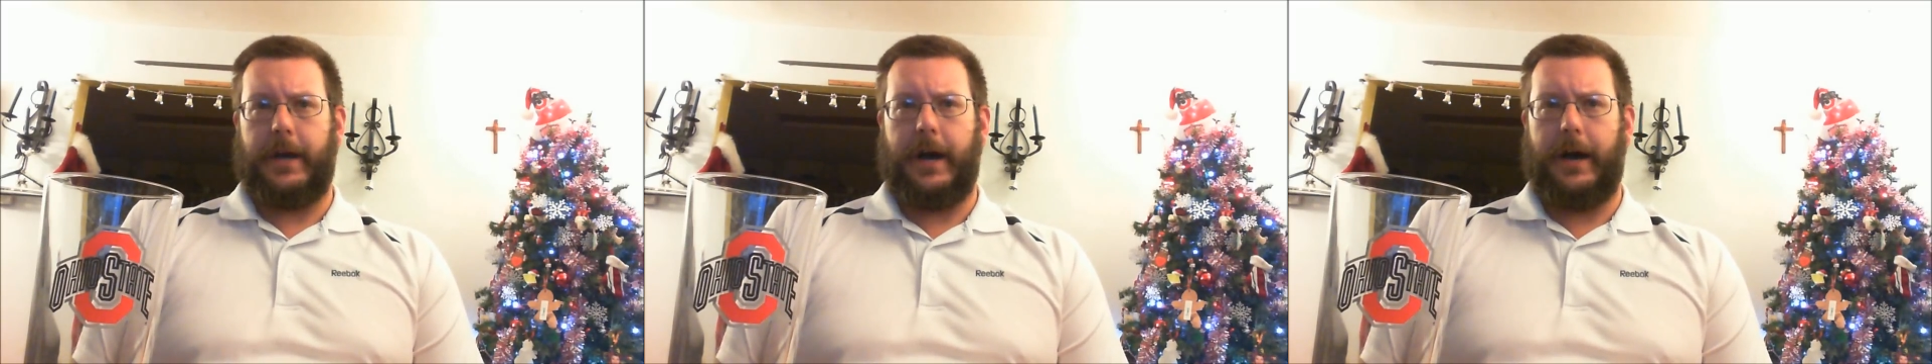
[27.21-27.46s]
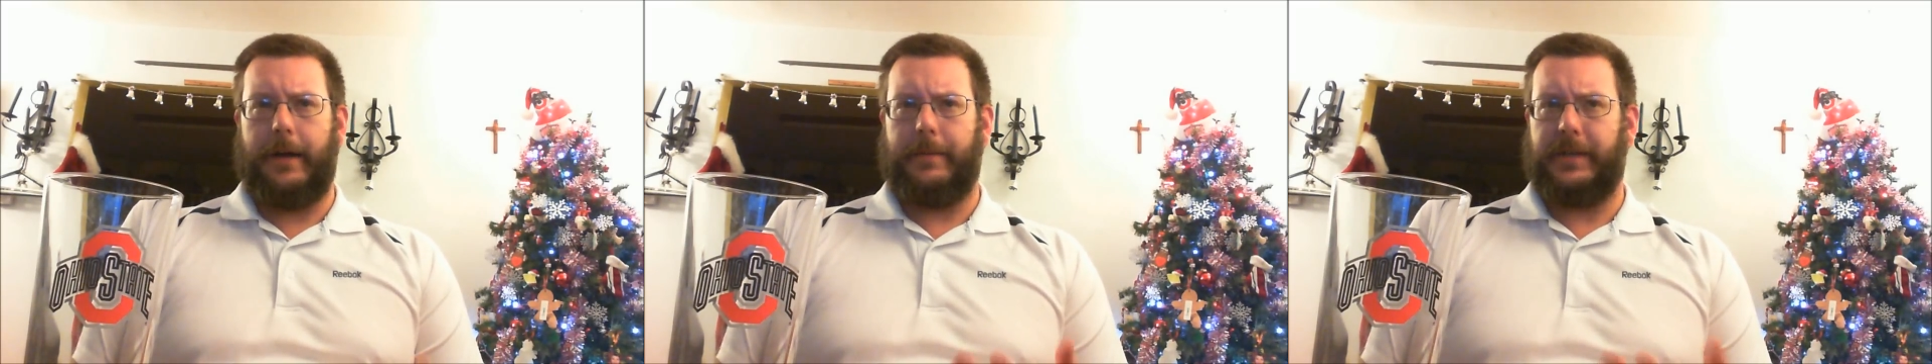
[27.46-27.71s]

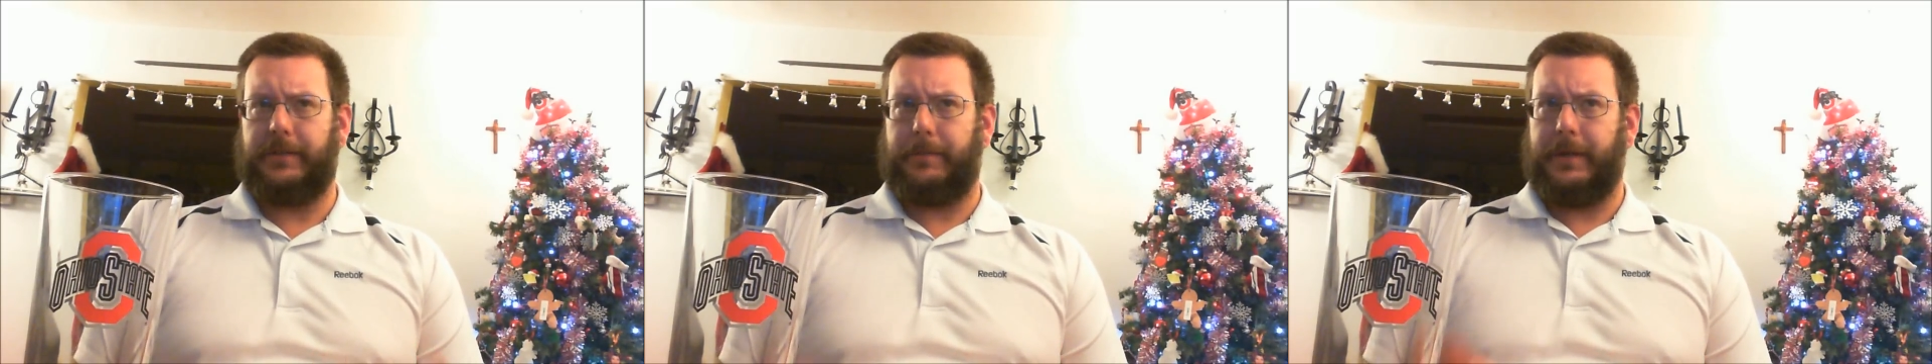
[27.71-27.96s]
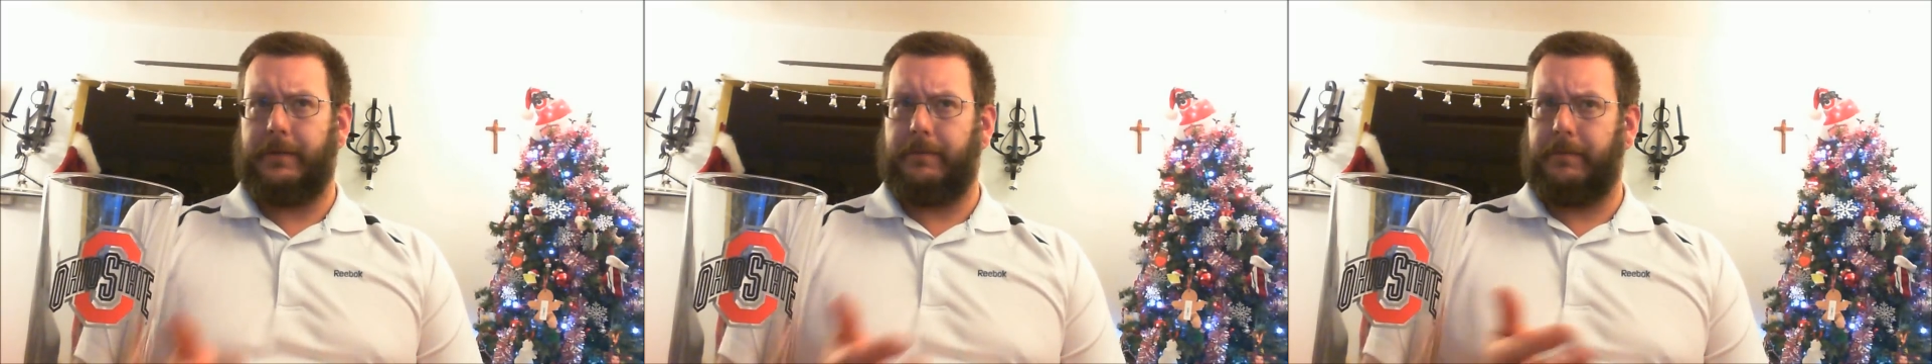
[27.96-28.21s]
It's
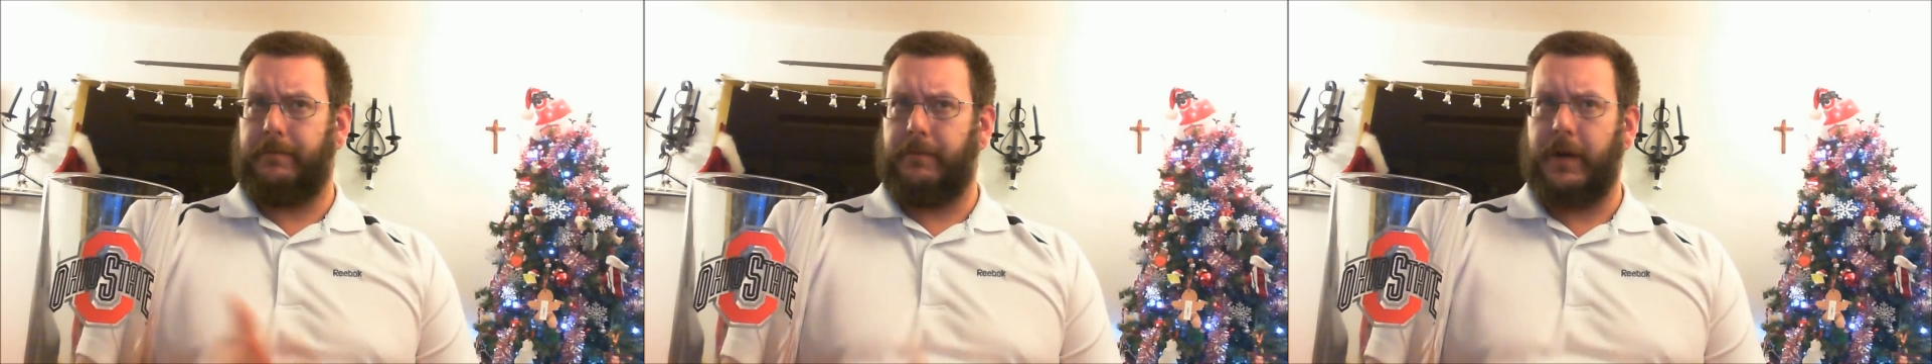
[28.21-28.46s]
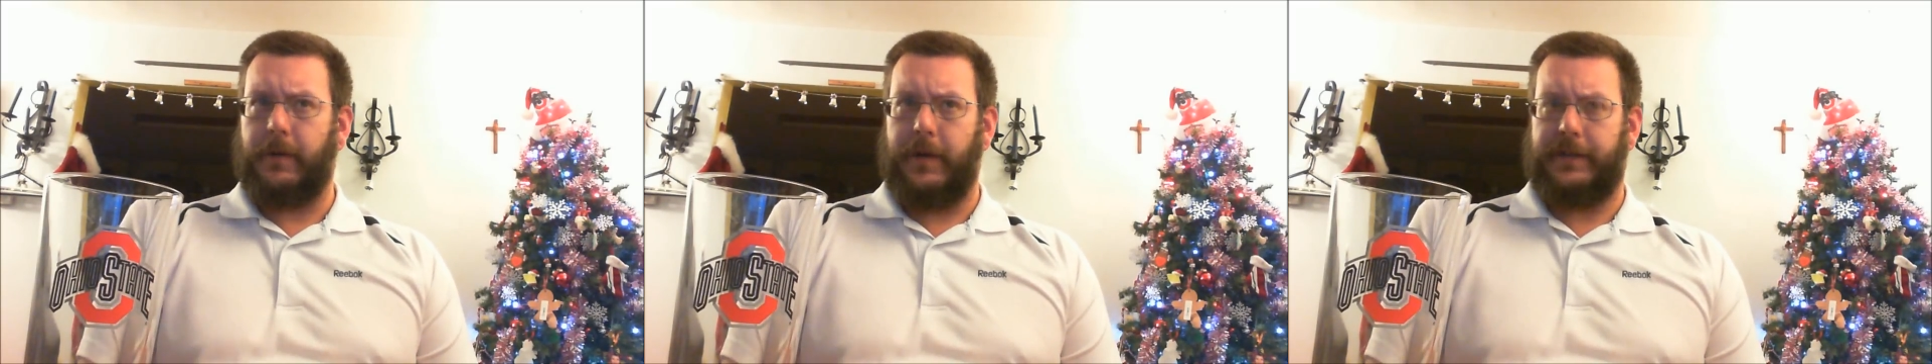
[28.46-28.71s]
been
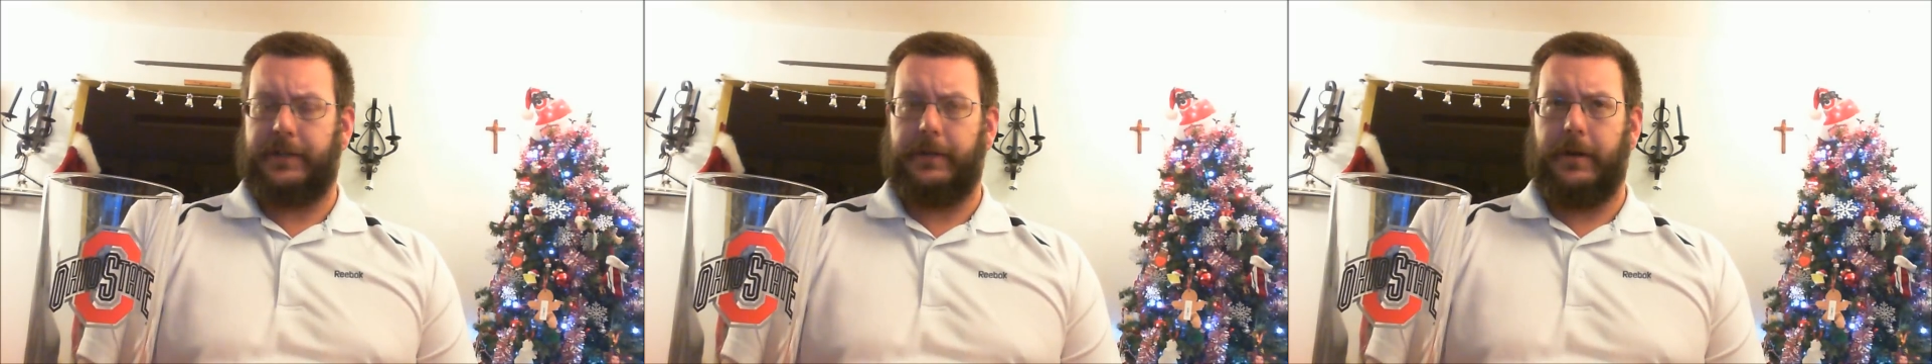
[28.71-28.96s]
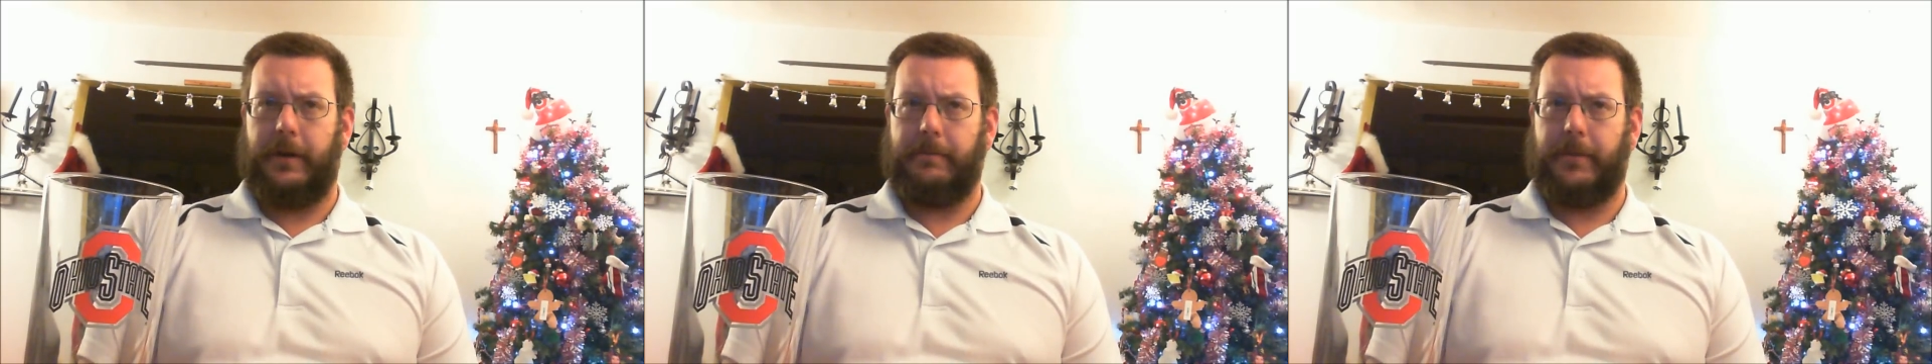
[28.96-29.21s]

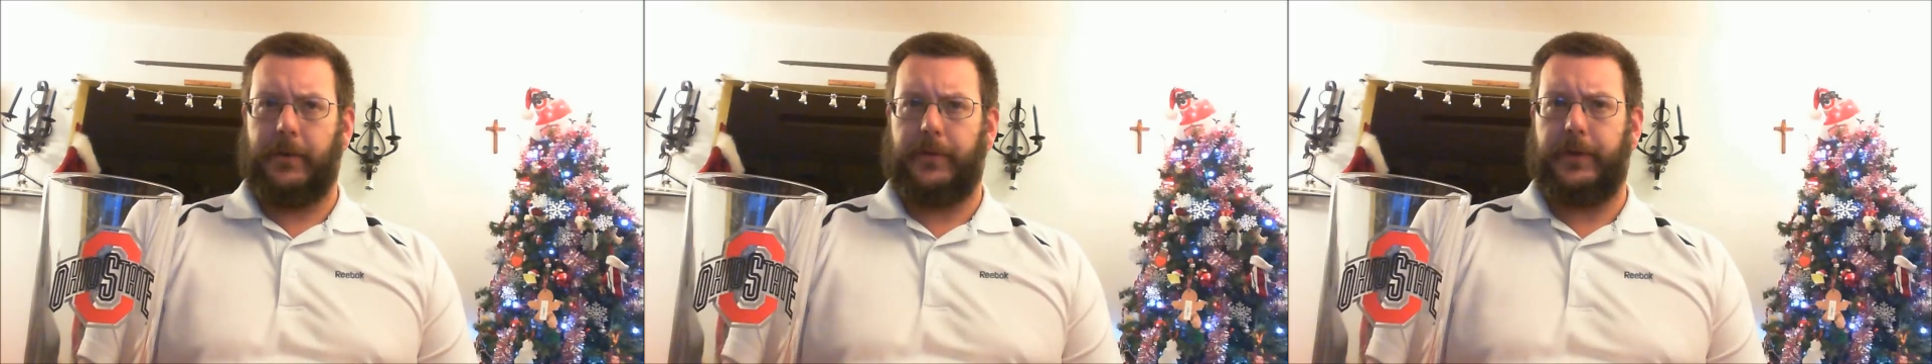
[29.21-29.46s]
requested on both